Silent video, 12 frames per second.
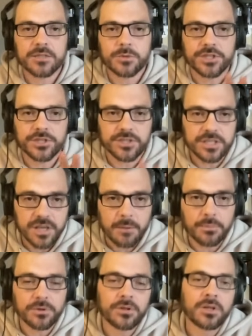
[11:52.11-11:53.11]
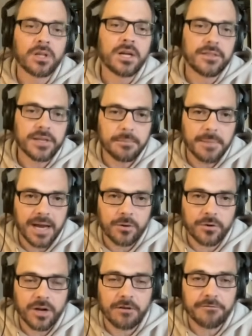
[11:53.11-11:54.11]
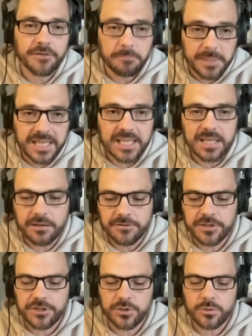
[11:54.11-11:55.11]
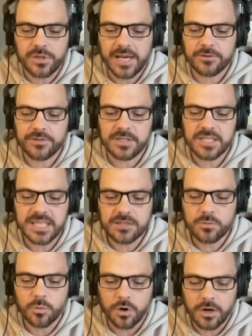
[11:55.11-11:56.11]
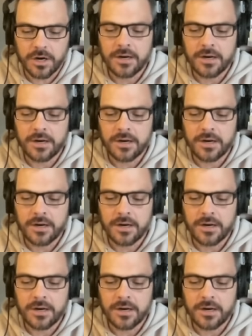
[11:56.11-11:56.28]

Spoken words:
which is double the amount of the peak of the 2006 war,